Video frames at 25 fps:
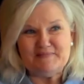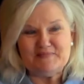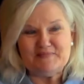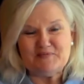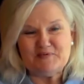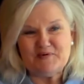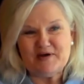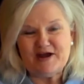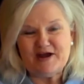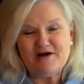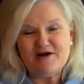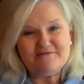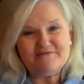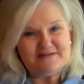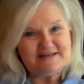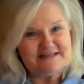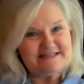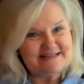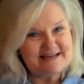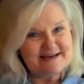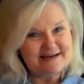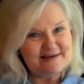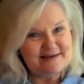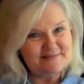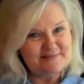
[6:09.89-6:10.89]
we
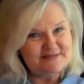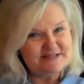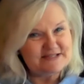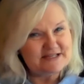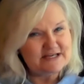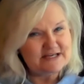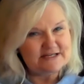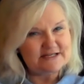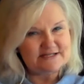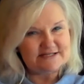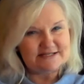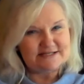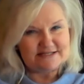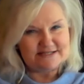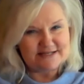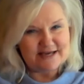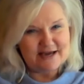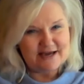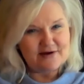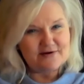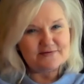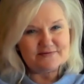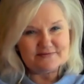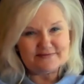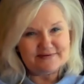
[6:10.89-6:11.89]
oftentimes can
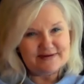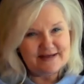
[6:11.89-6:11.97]
discount